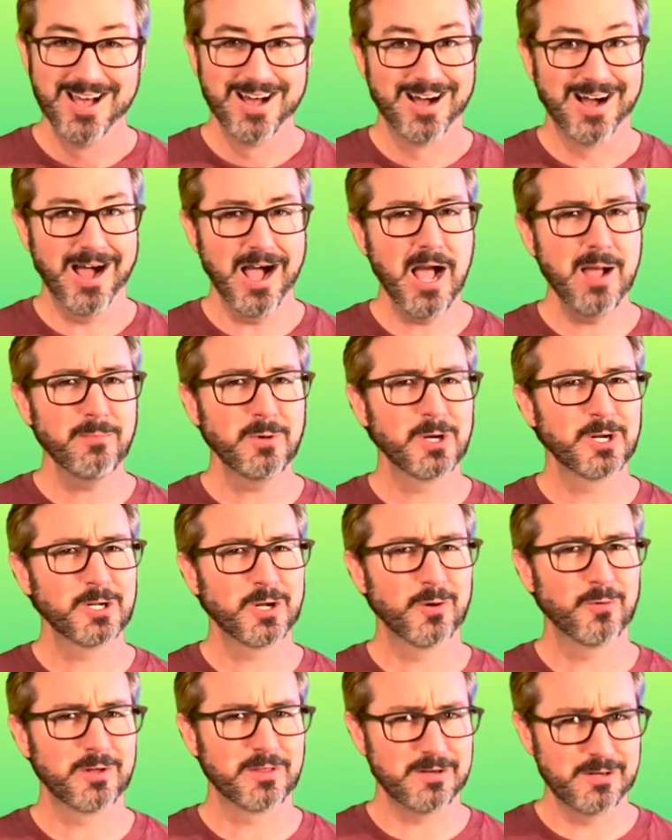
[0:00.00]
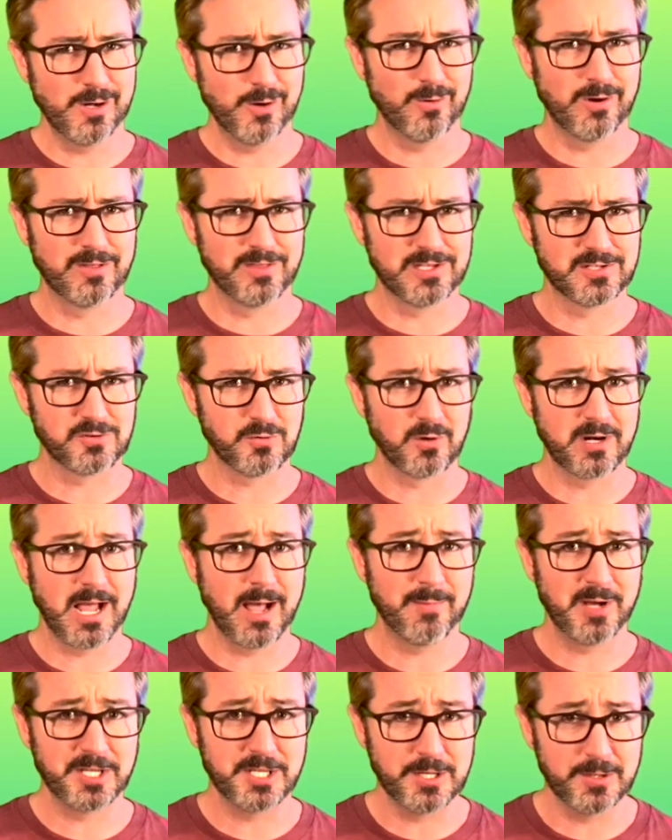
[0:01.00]
I'm gonna go with no on this one, how
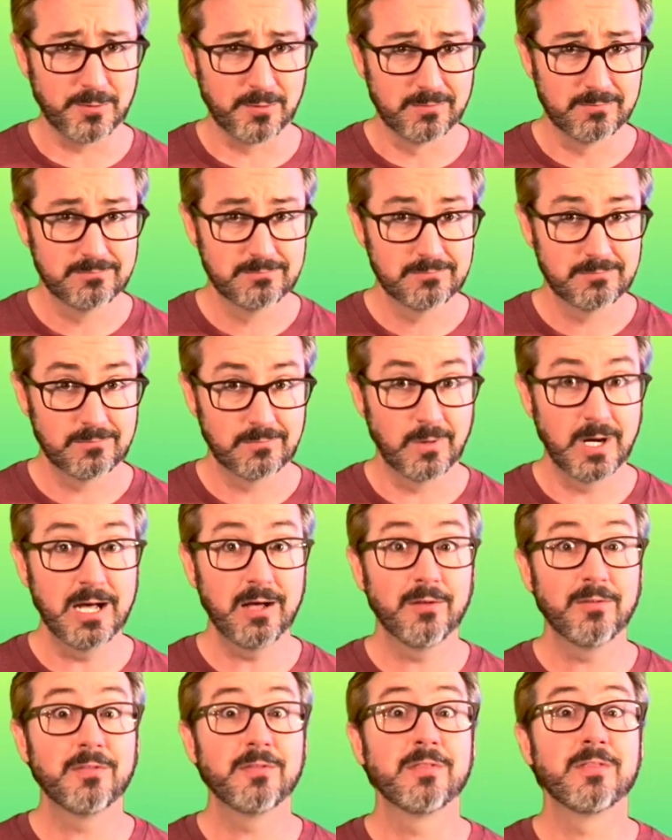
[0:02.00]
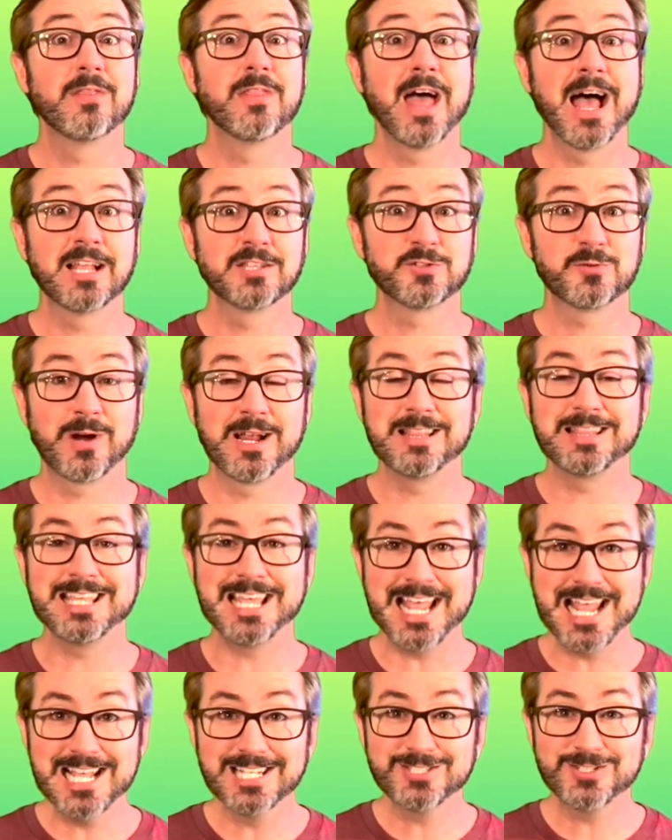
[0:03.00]
about you? Well, that's right, the
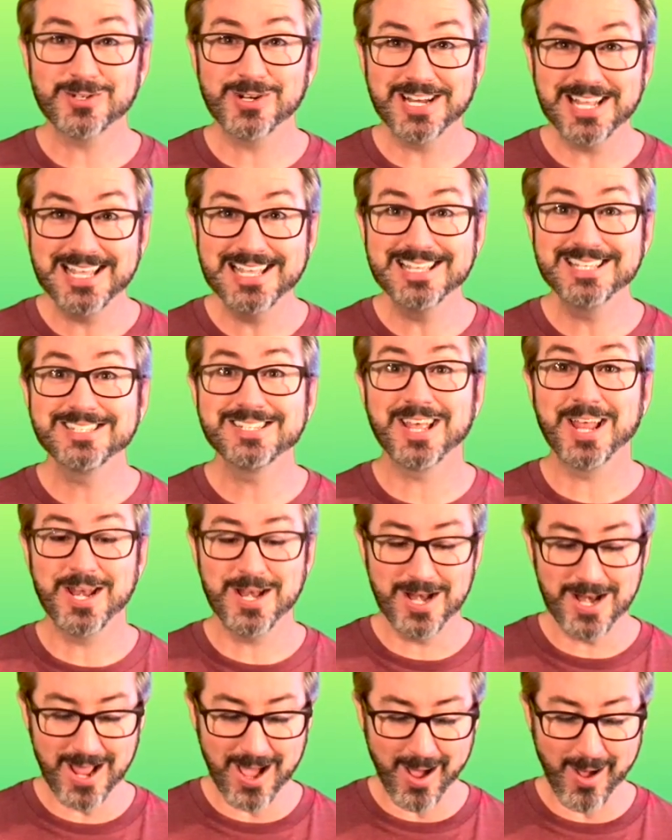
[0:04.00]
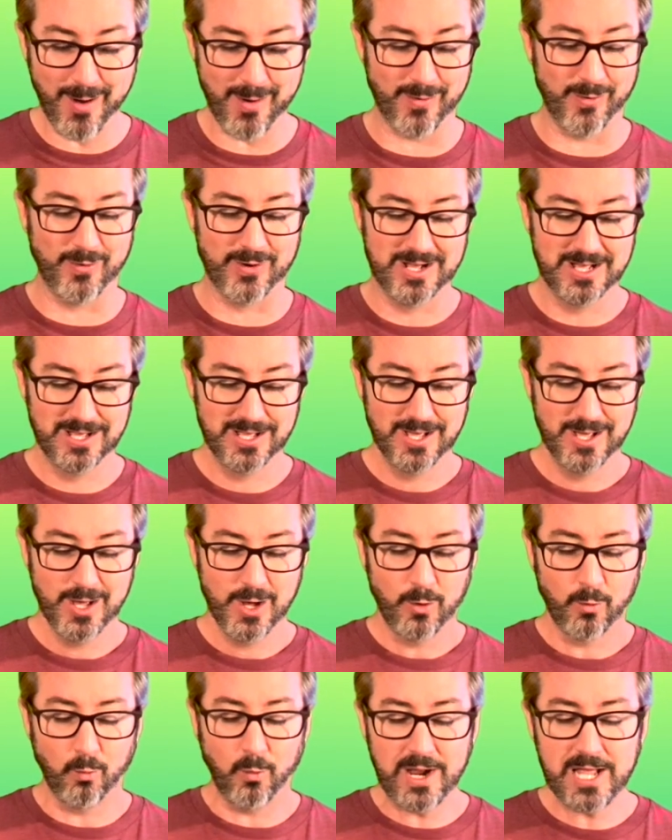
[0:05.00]
answer is no.
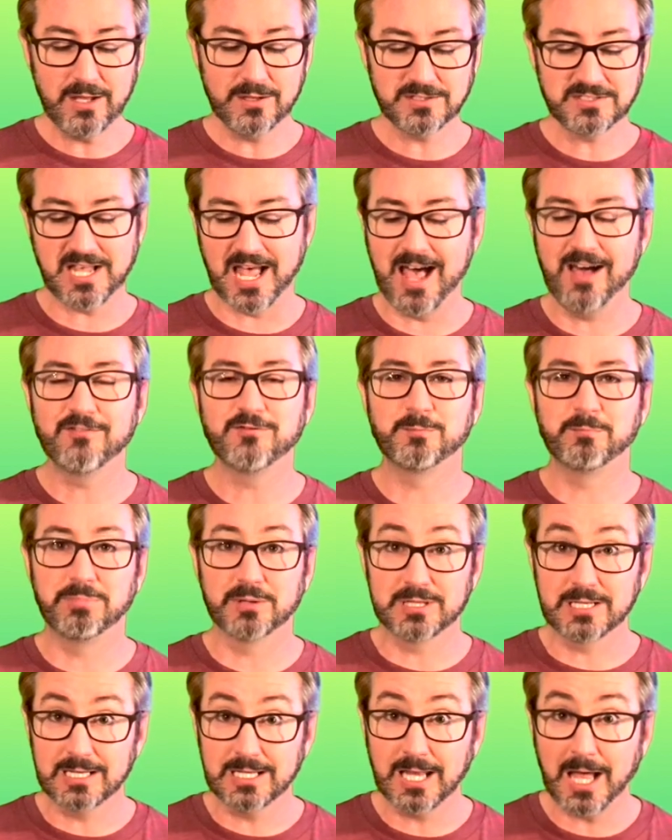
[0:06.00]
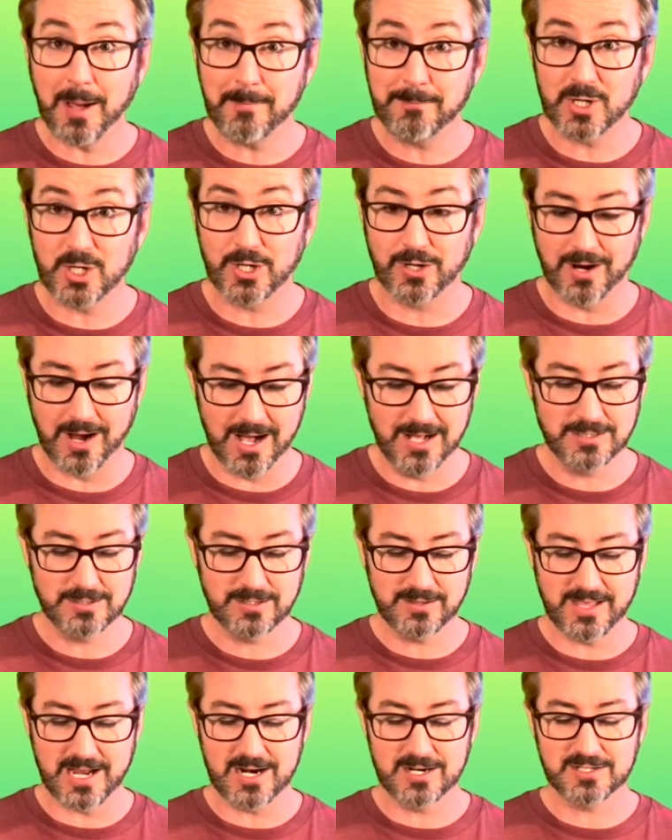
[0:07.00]
Whales have blubber under
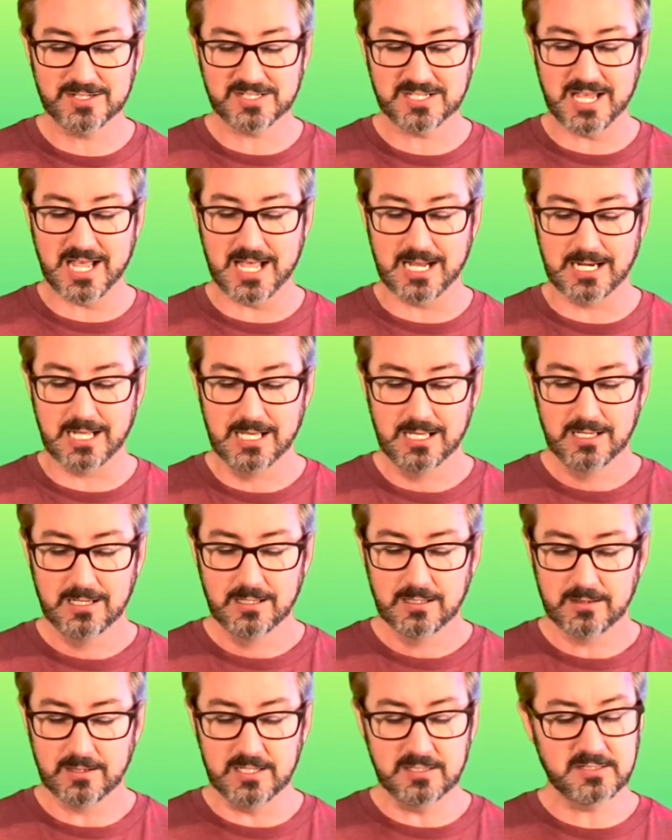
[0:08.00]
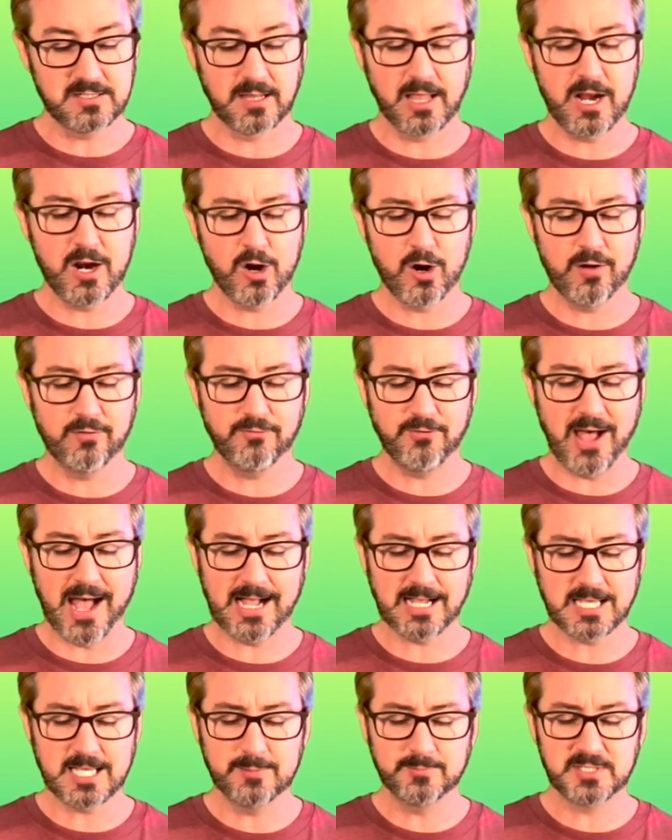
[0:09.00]
their skin. This layer of
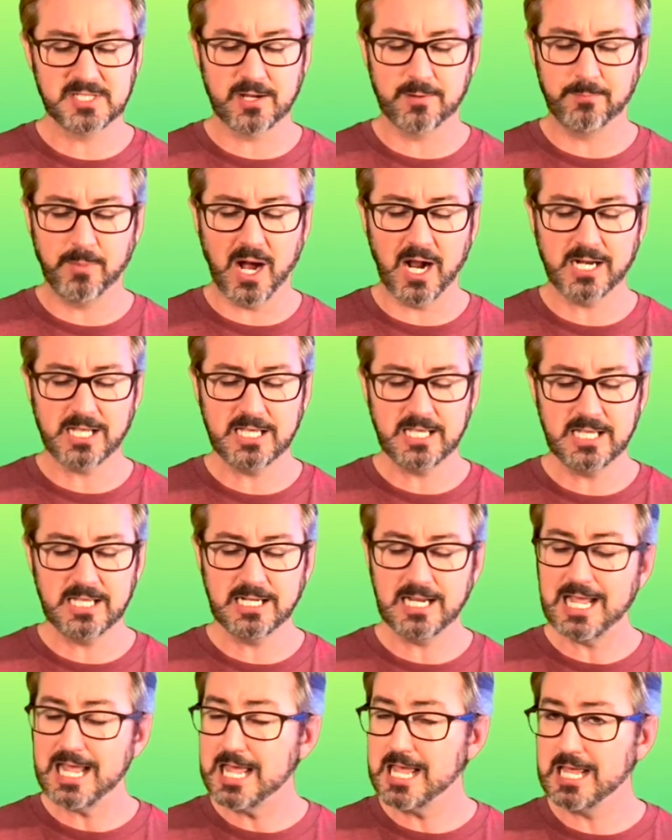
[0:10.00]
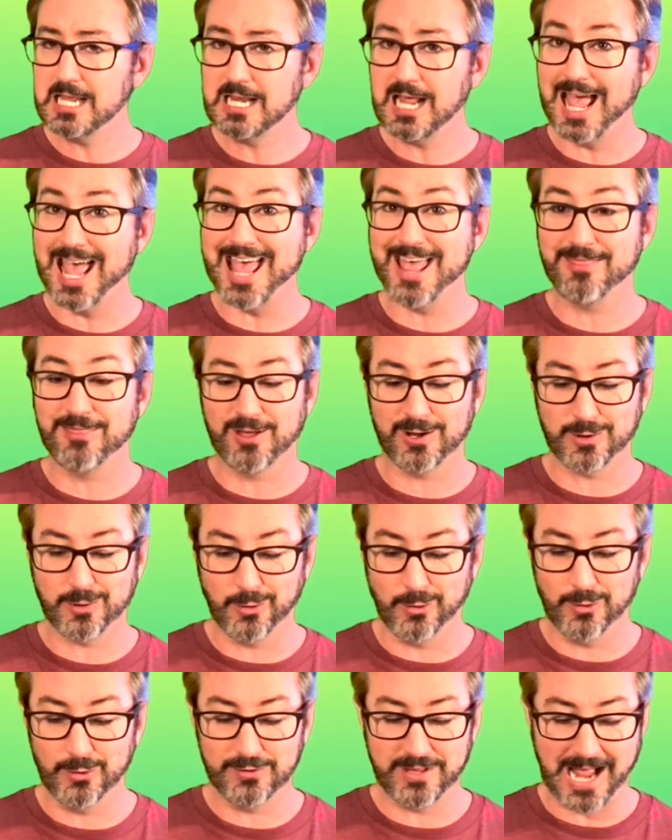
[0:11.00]
fat keeps their body heat in and the
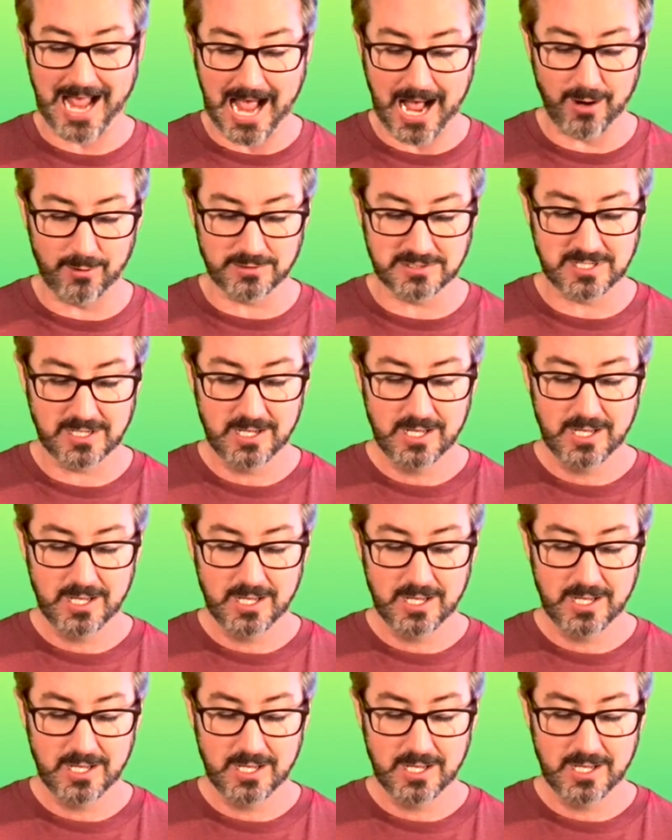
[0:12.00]
cold out.